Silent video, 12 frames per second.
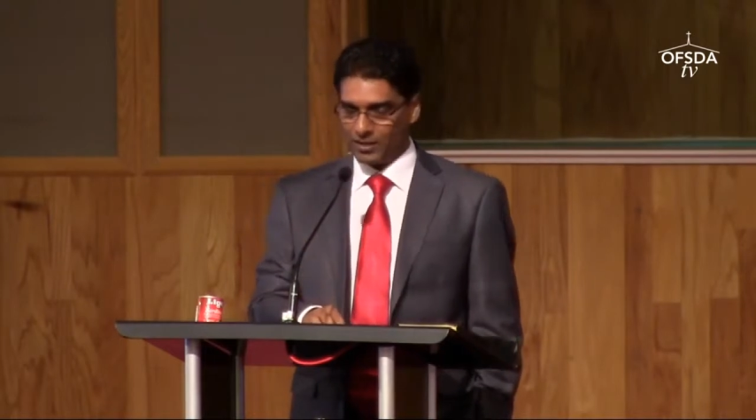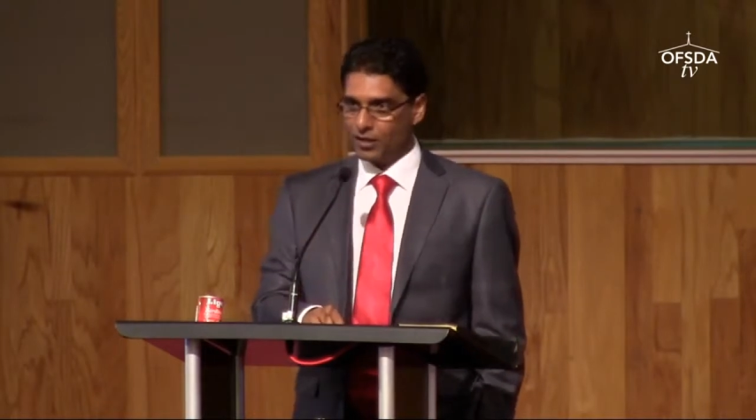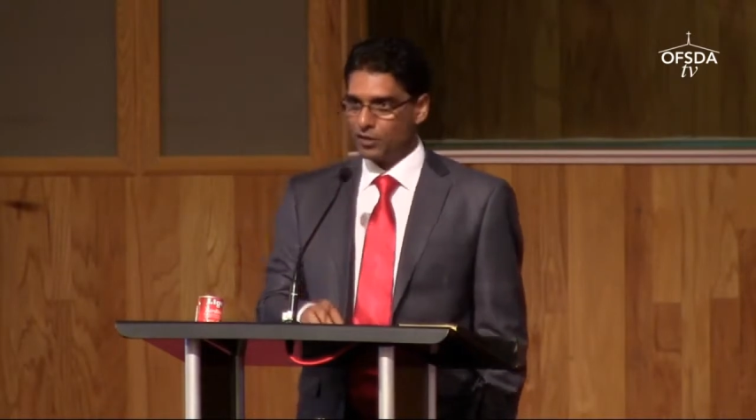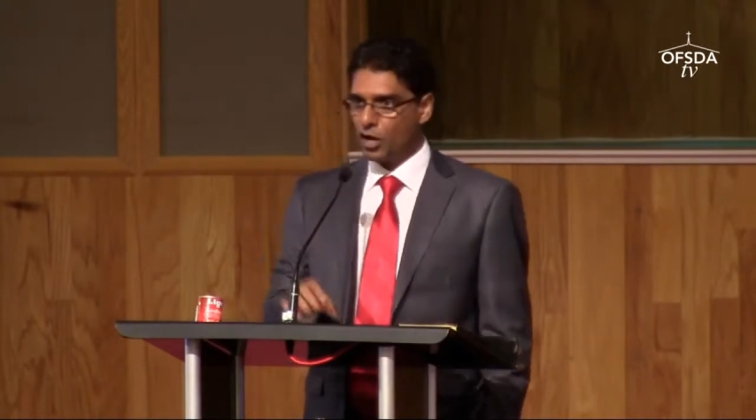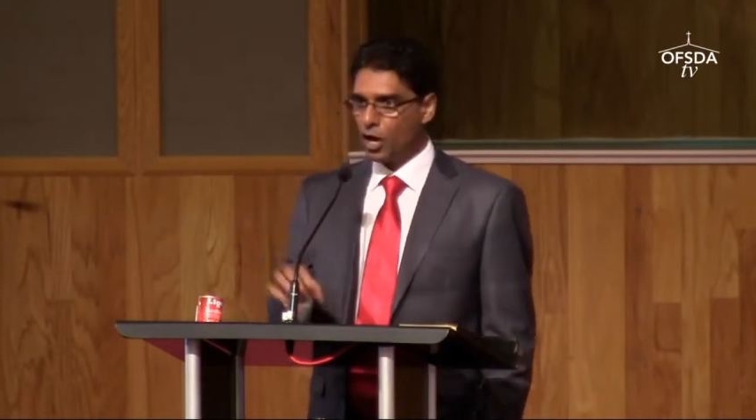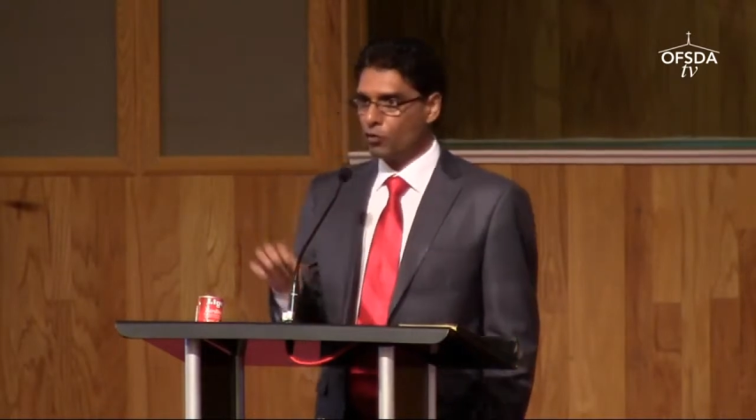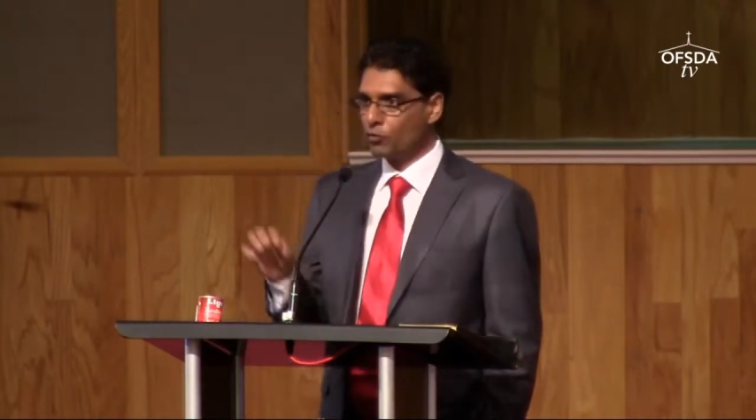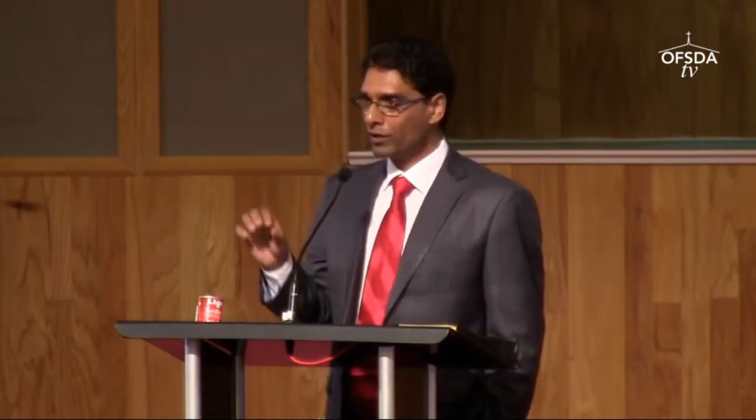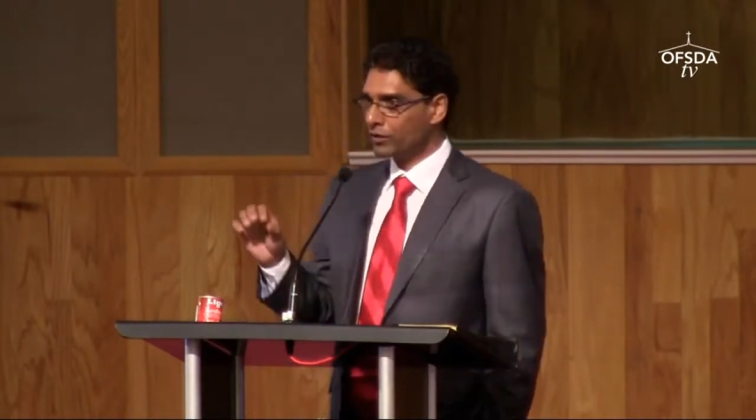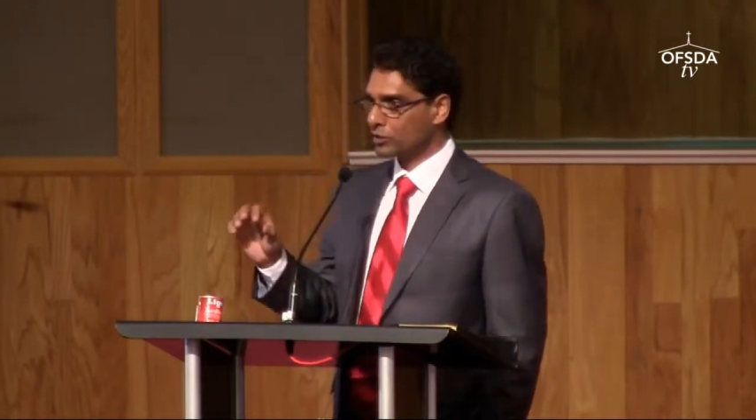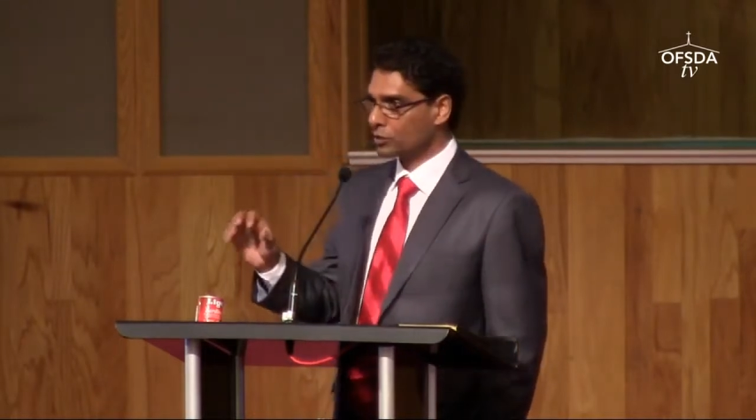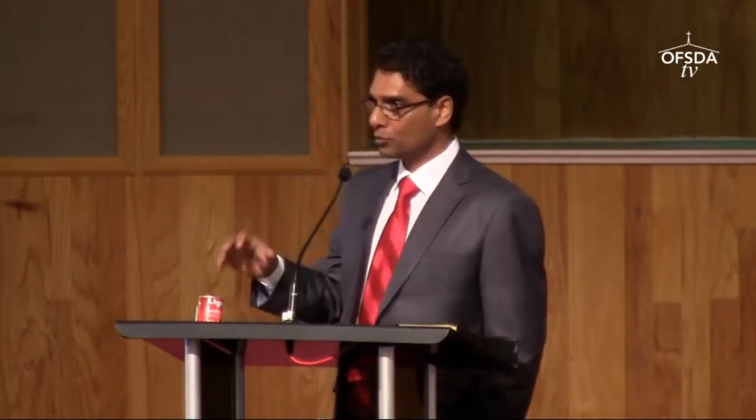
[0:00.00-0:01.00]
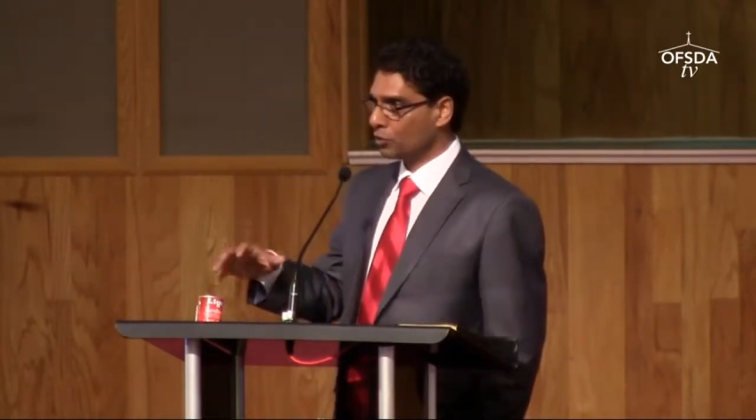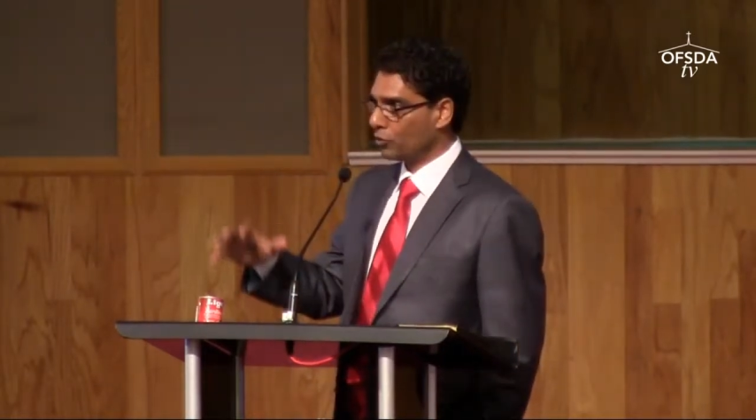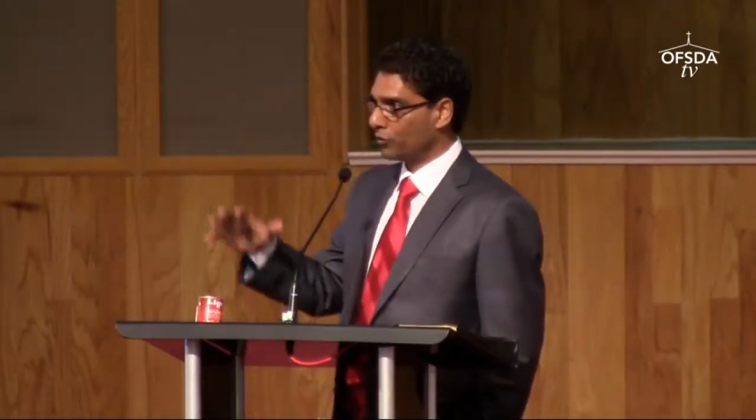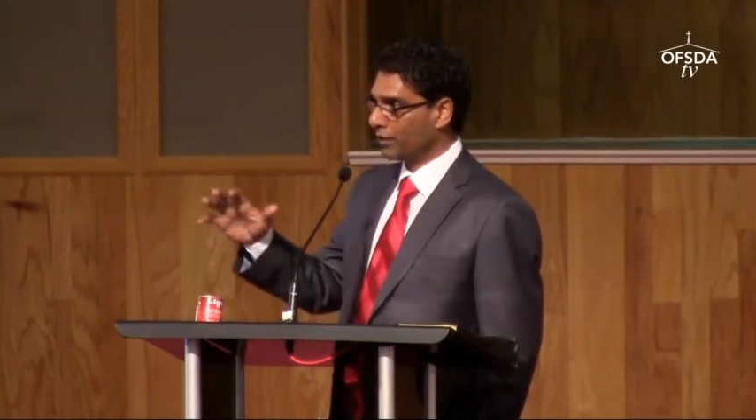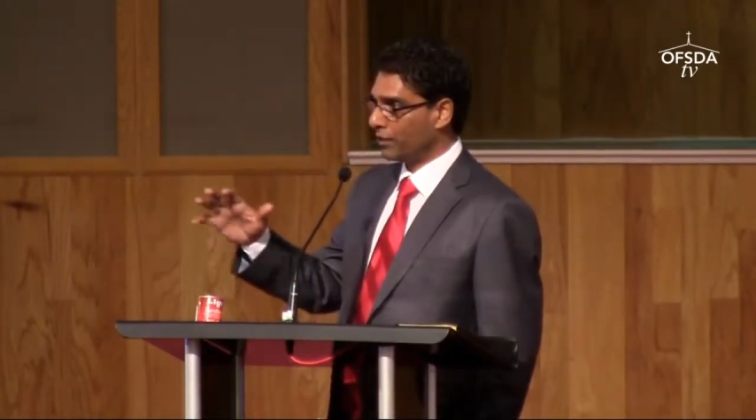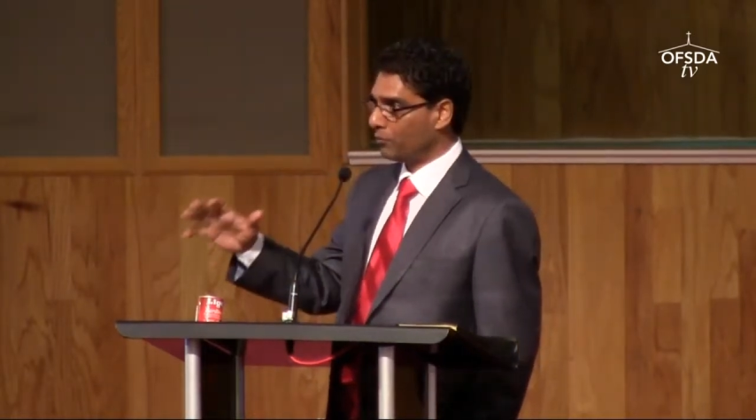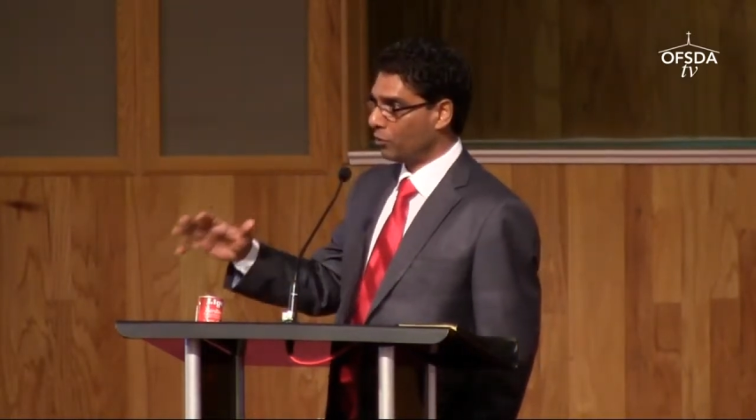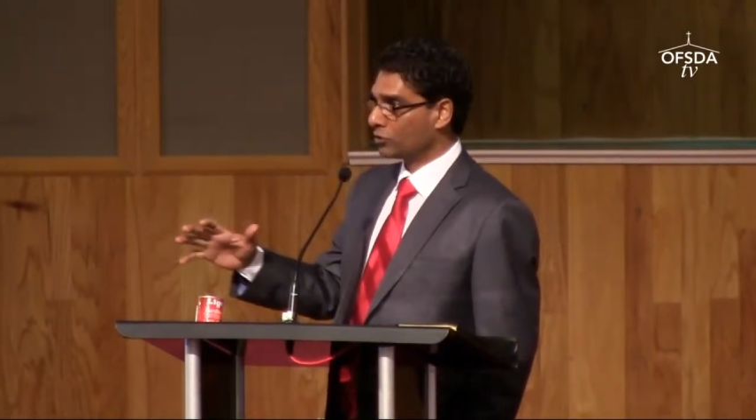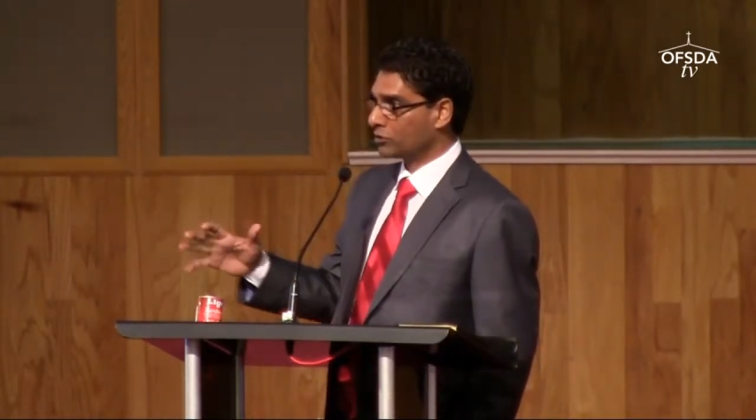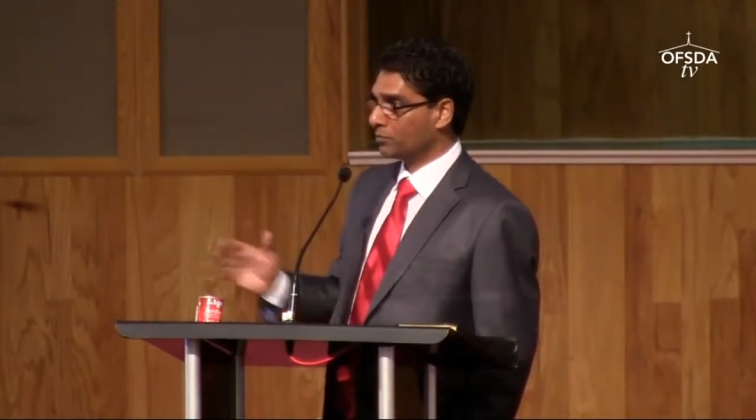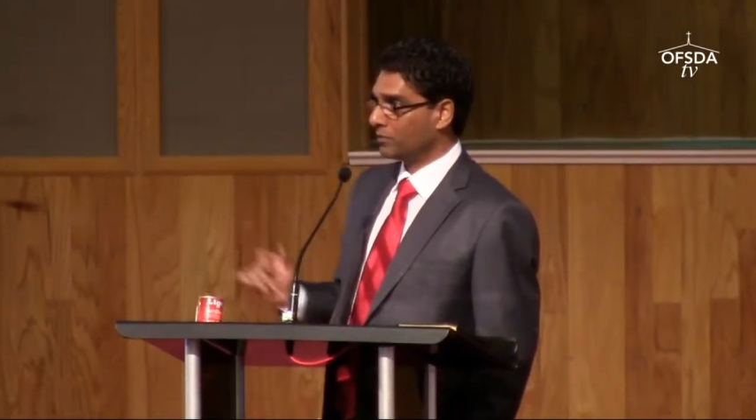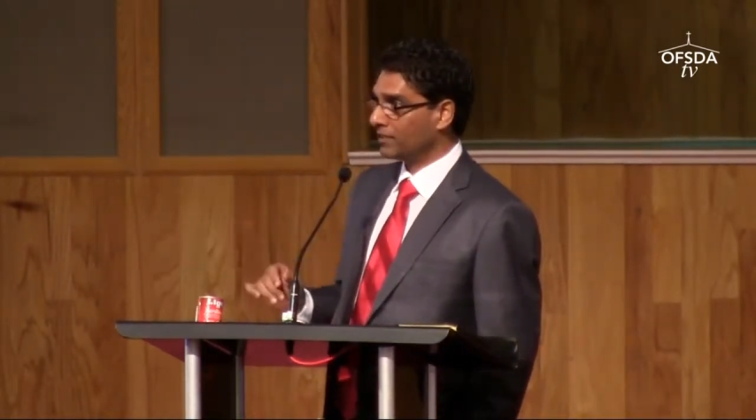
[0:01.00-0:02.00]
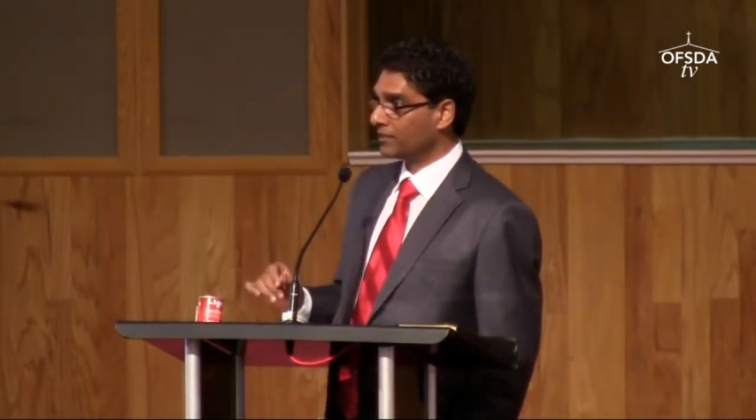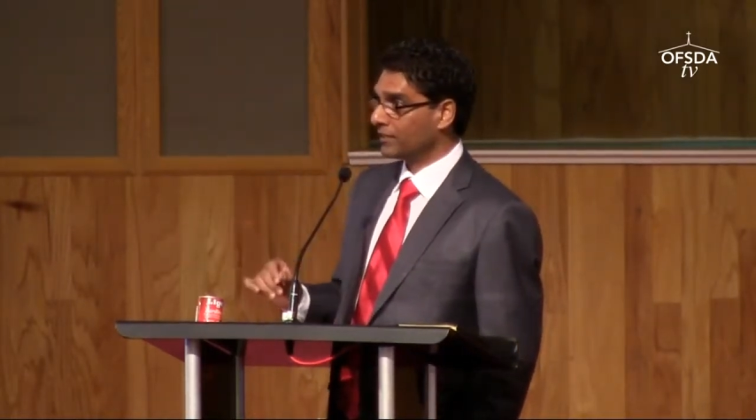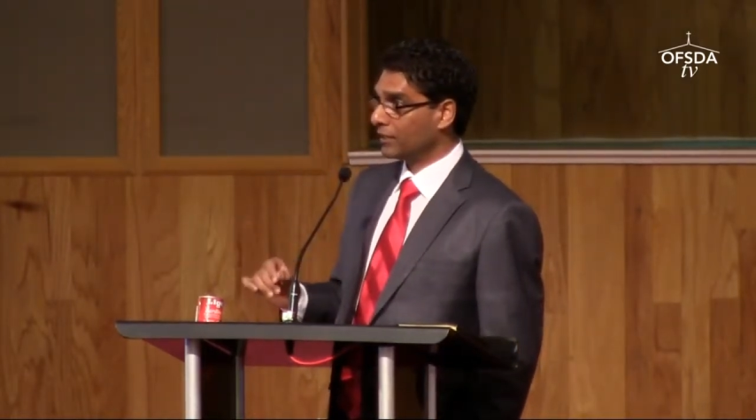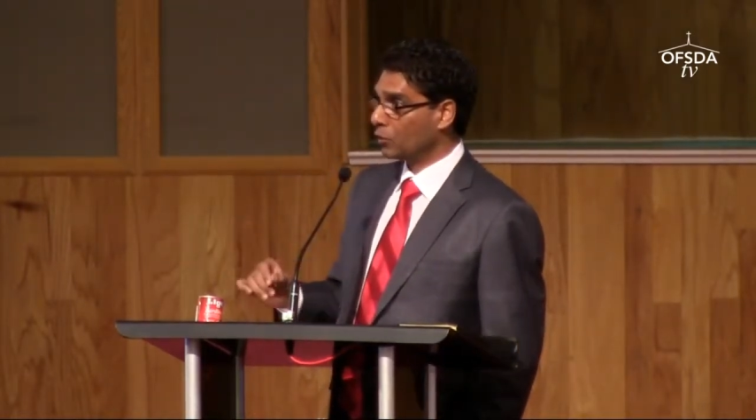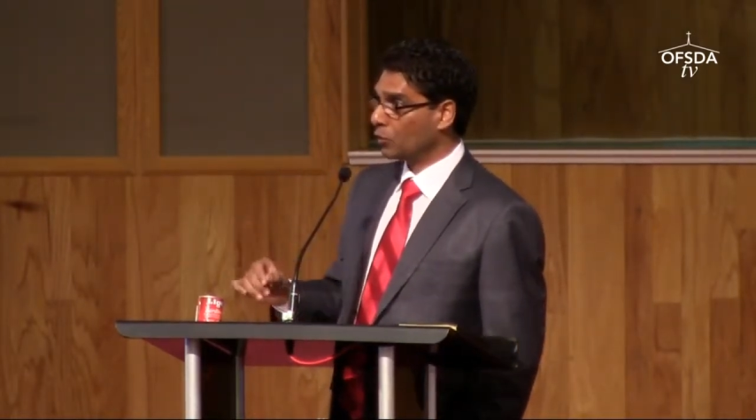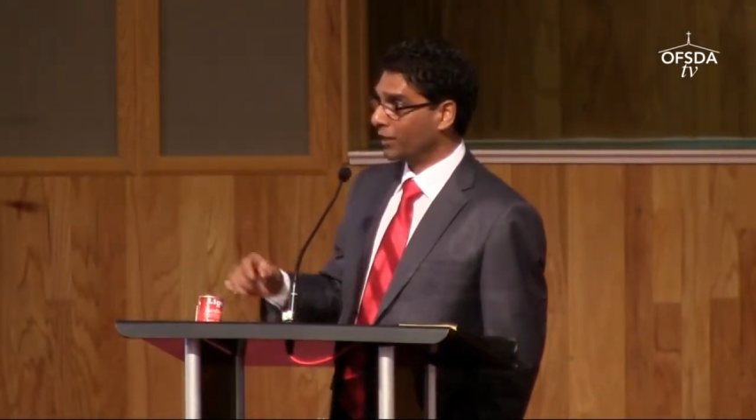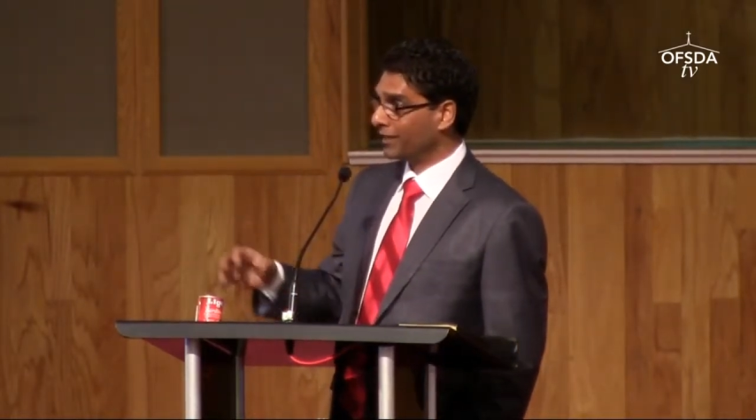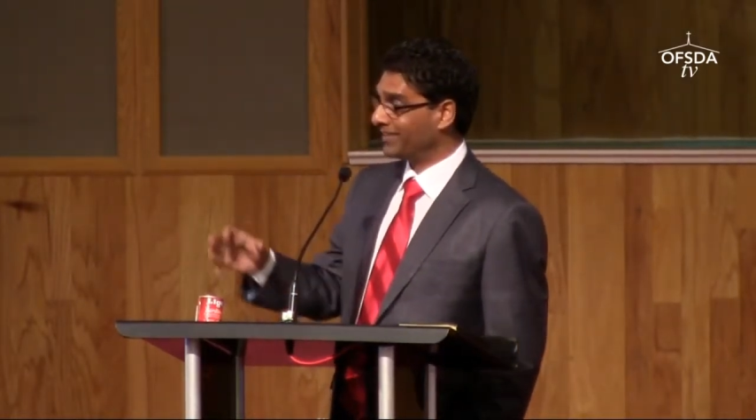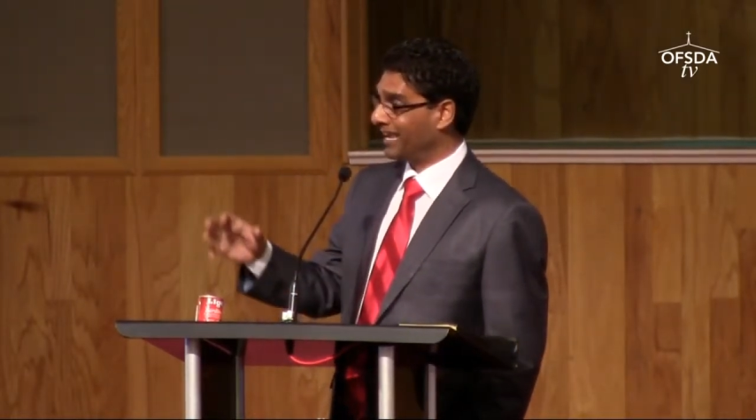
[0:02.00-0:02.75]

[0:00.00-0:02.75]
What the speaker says: now we are exploring a possibility with